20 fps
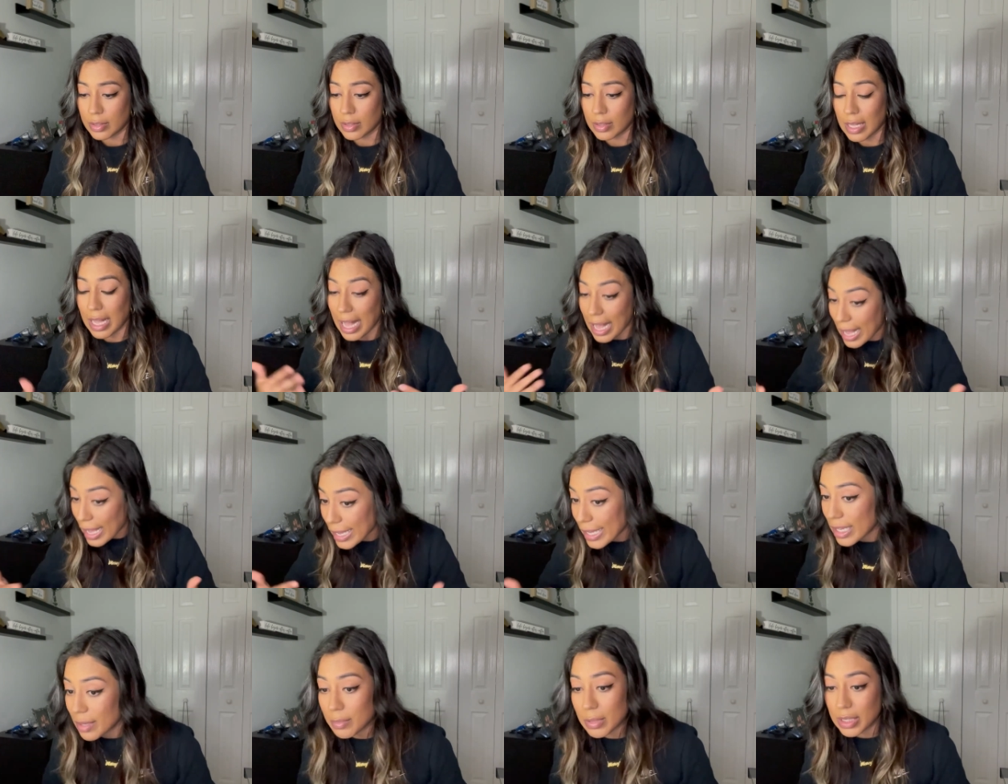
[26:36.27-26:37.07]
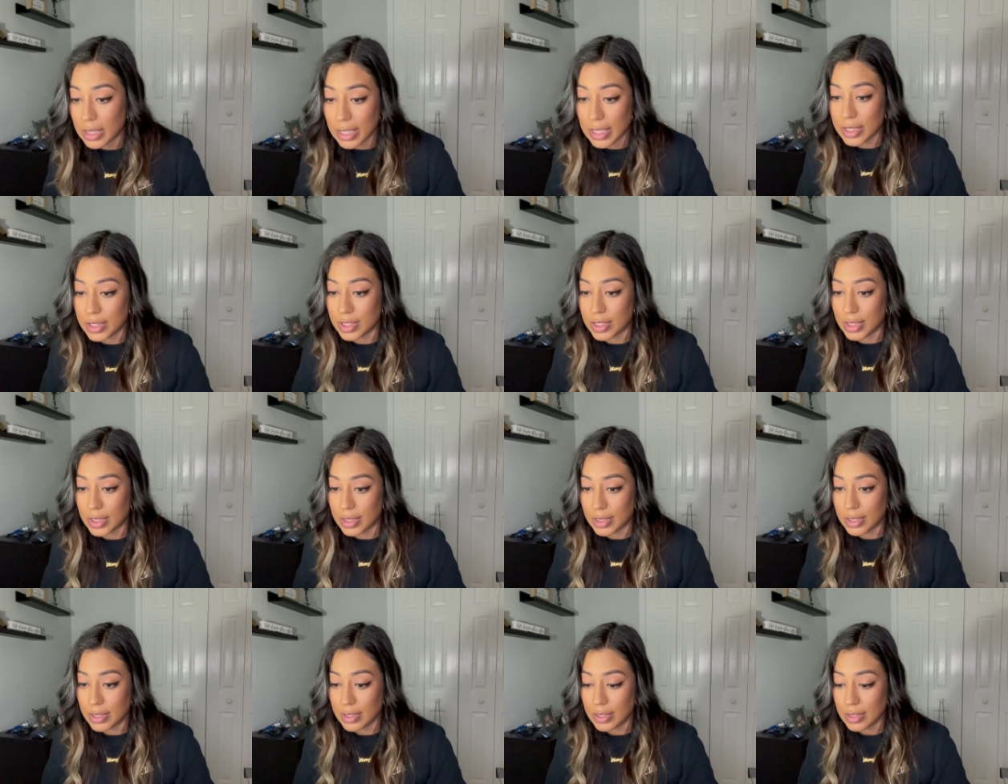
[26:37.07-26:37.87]
I am a
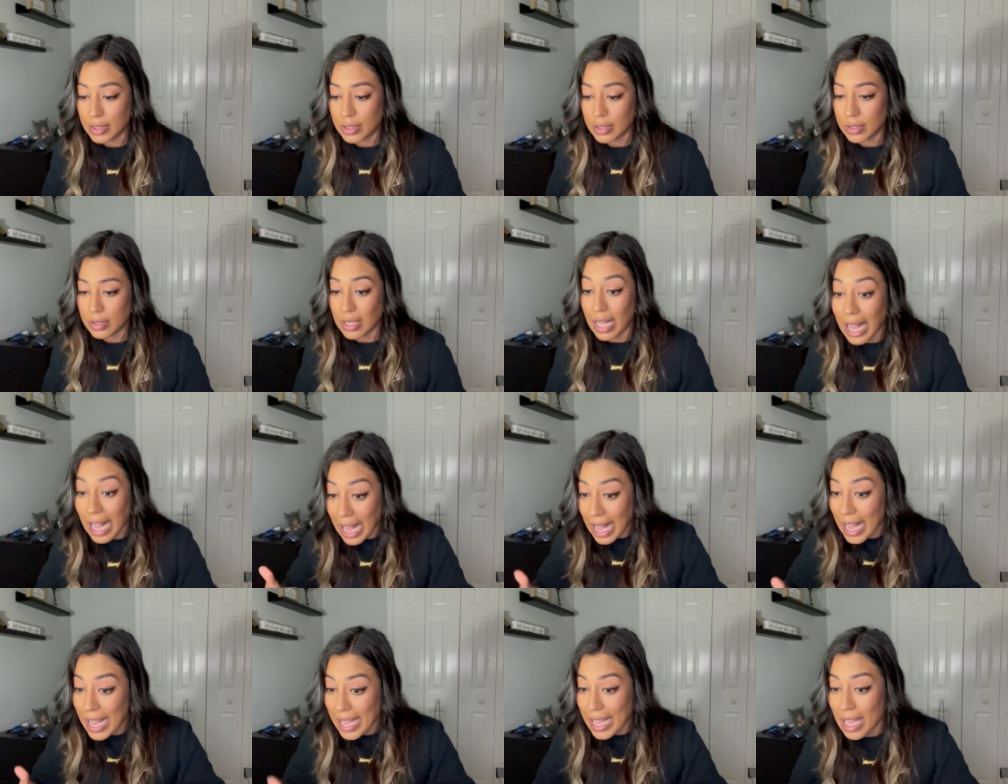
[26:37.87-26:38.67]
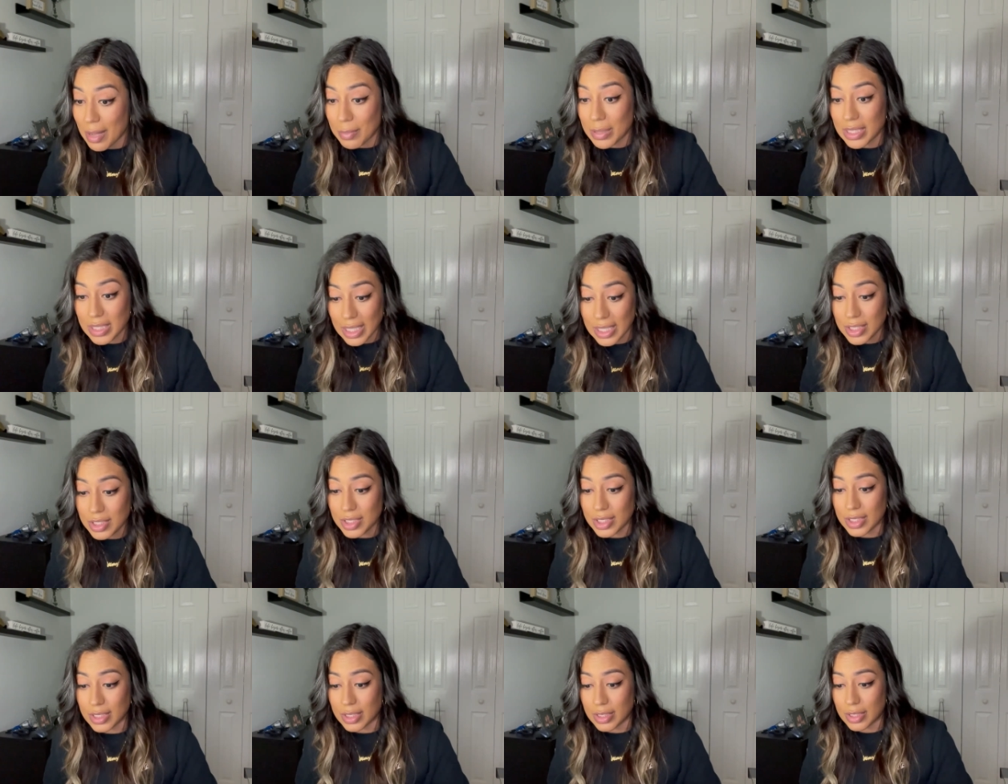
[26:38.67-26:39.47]
legend. I am a
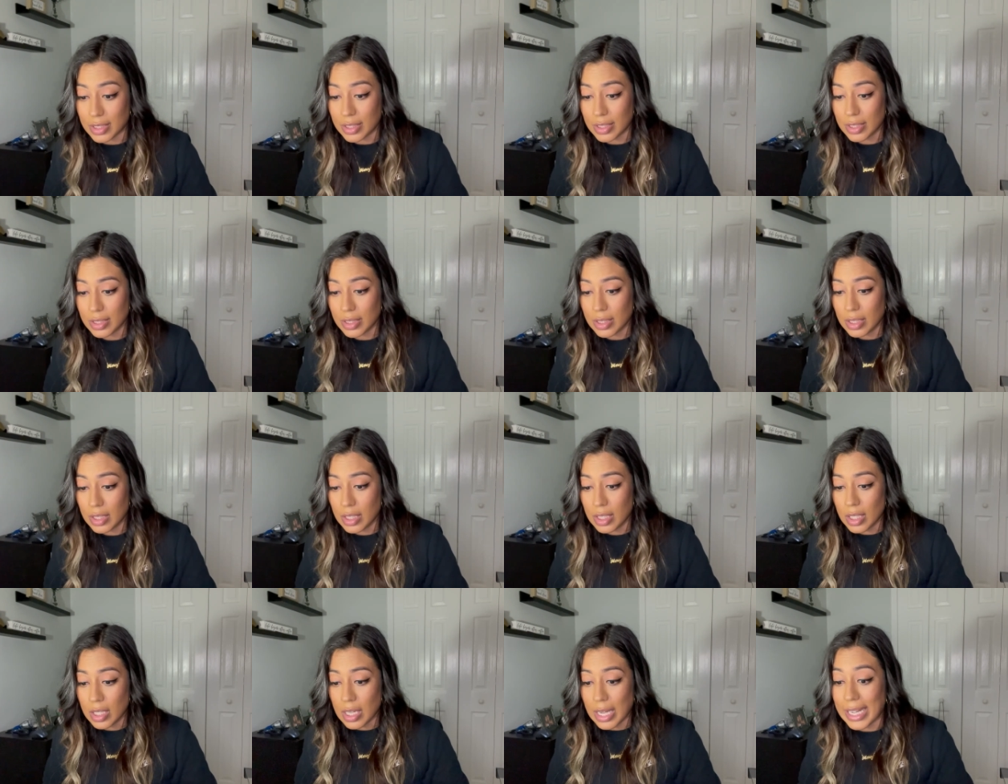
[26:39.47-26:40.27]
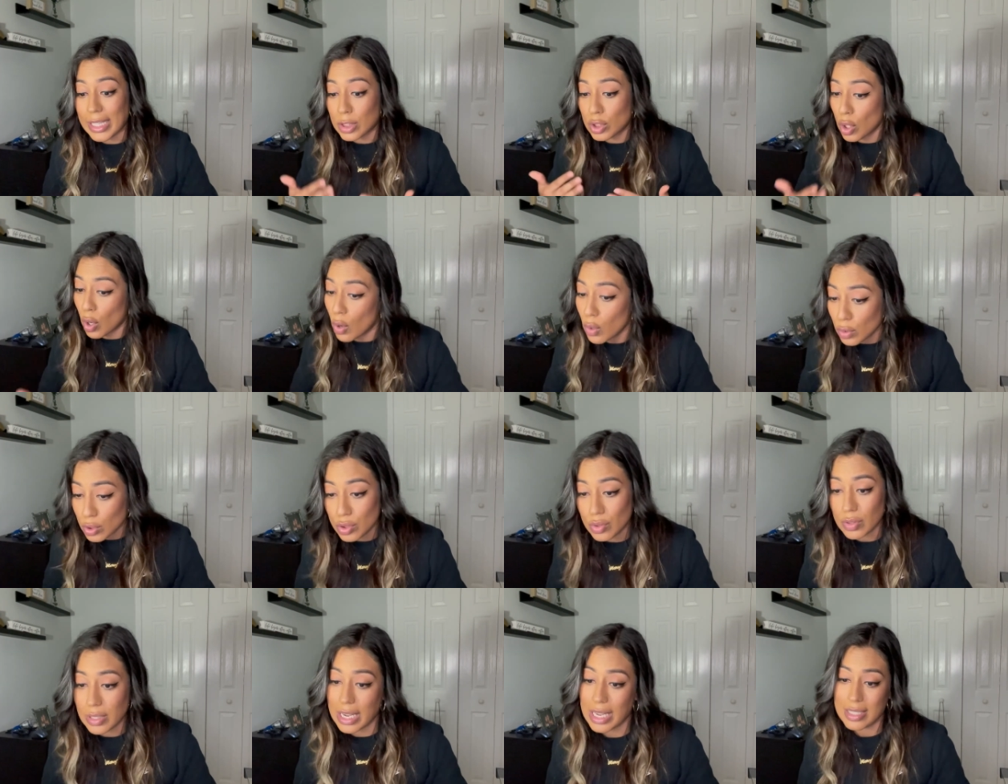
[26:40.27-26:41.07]
legend. I told
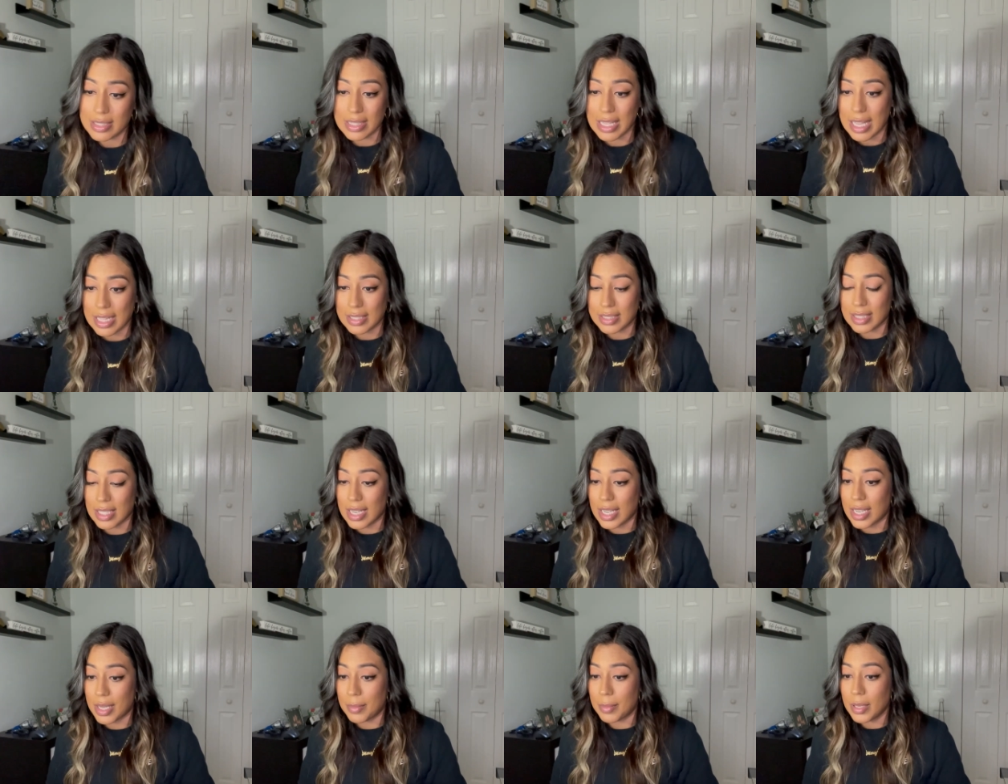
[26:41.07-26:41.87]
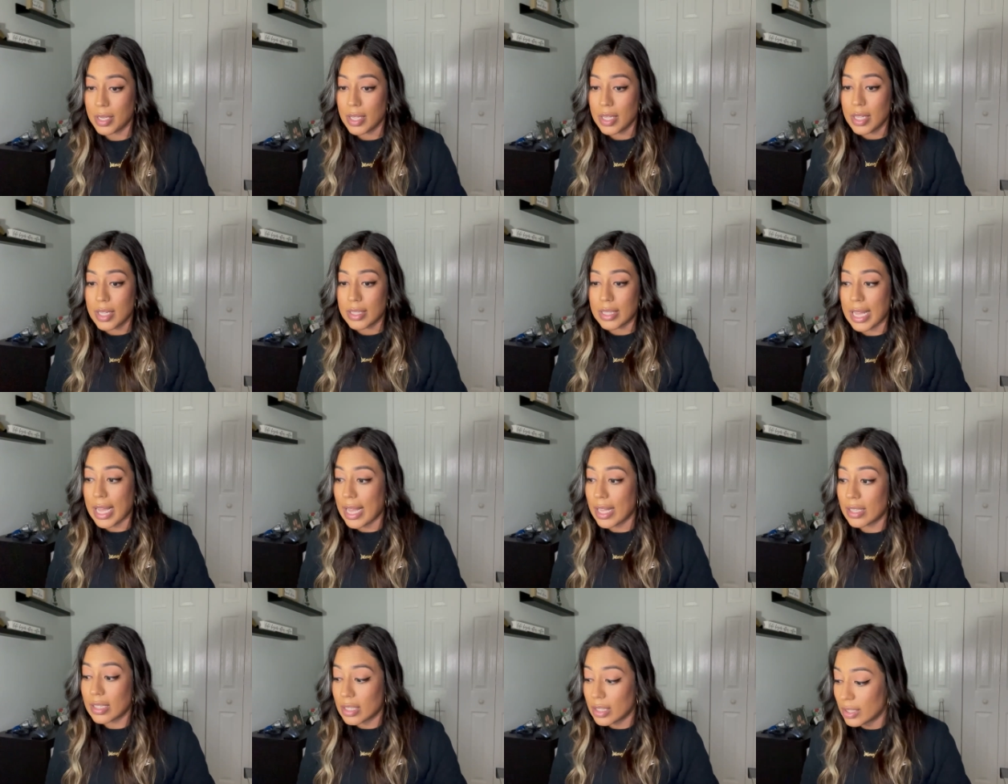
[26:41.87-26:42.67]
you guys last time
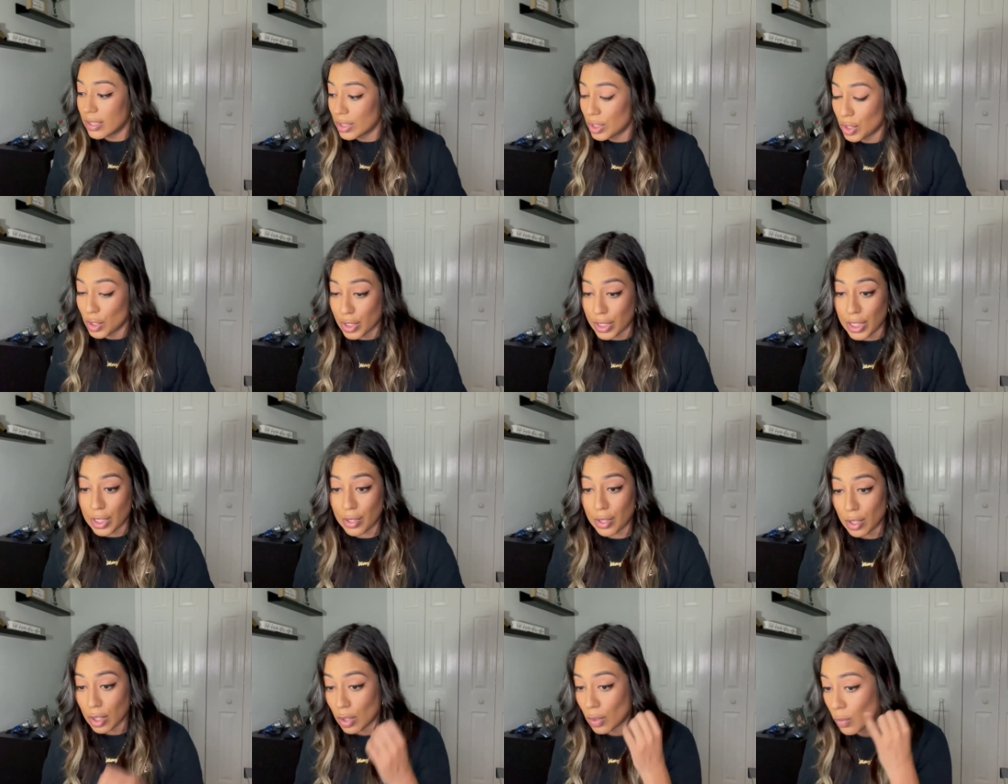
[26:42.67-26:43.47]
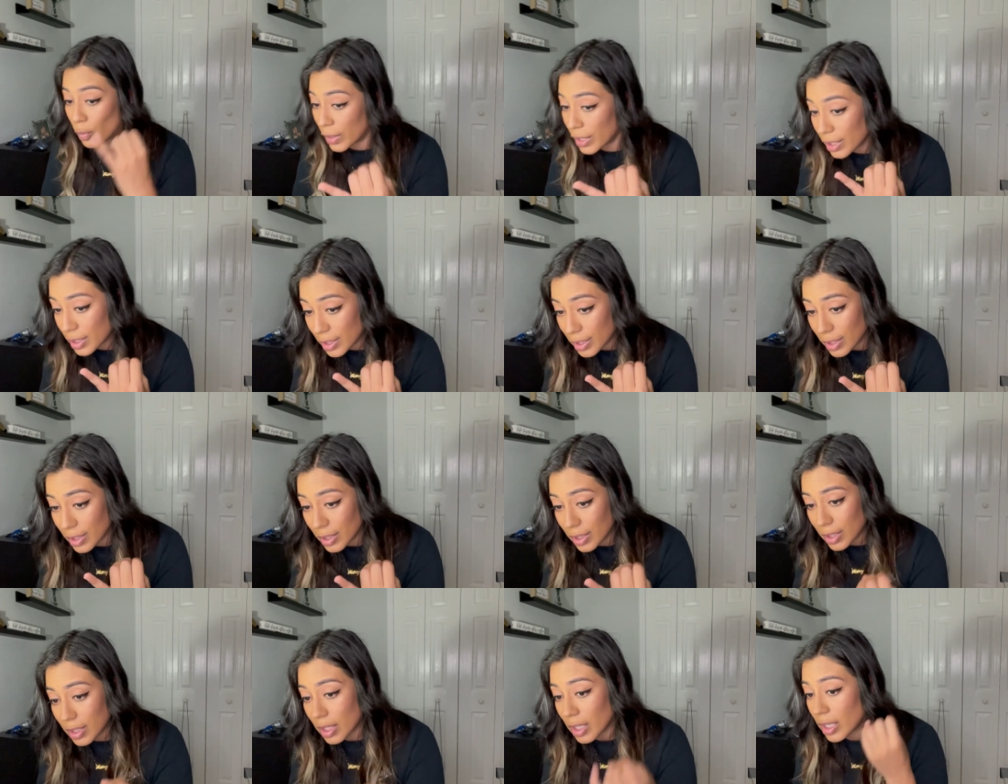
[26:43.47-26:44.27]
that you're either a winner,
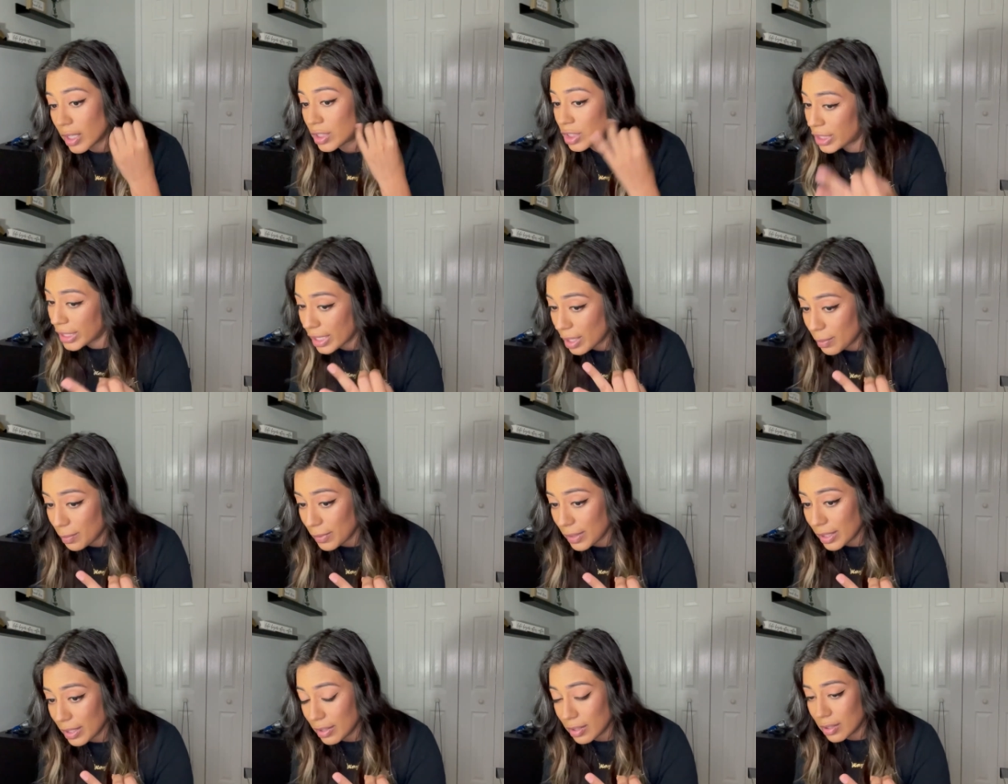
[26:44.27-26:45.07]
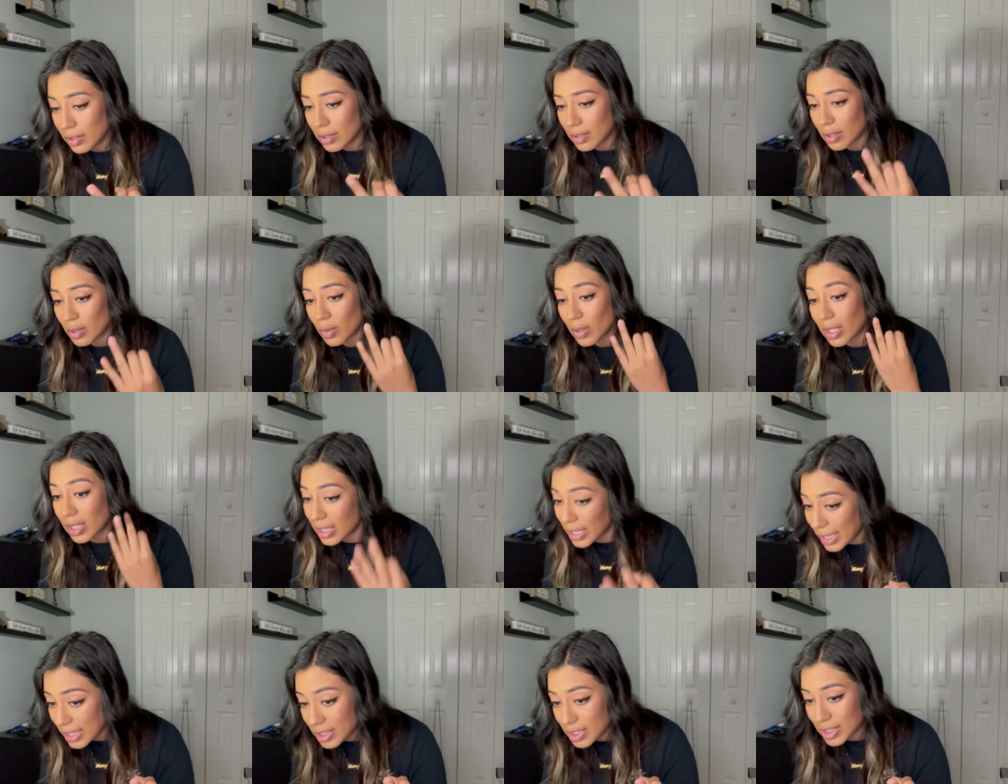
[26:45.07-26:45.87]
a champion, or a
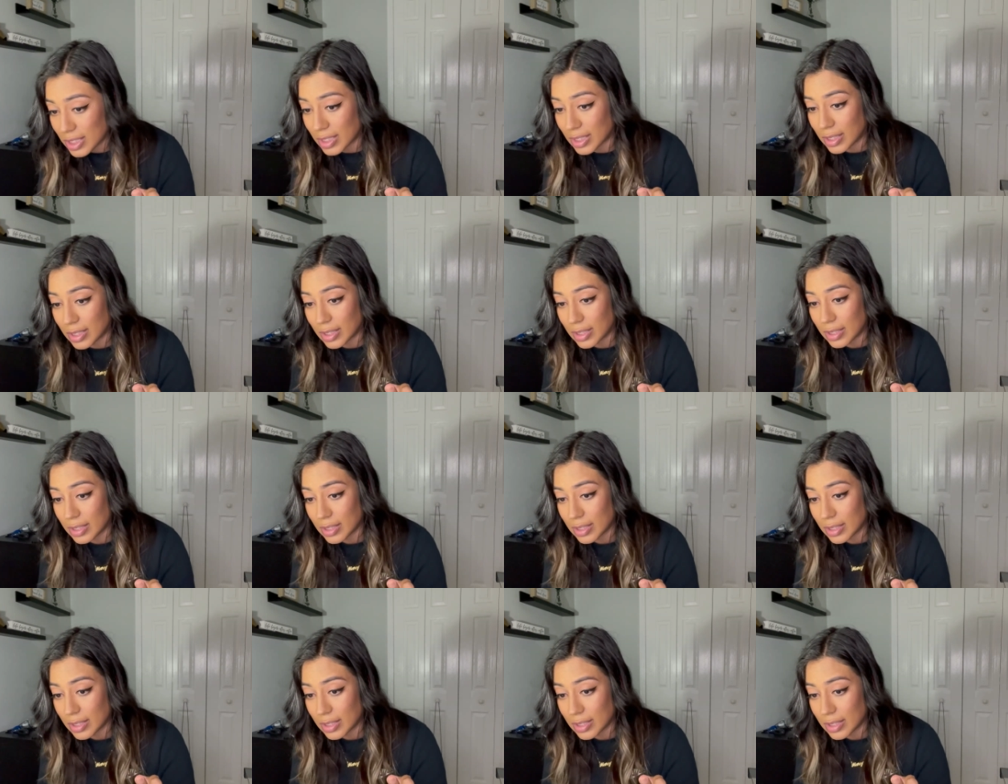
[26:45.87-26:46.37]
legend.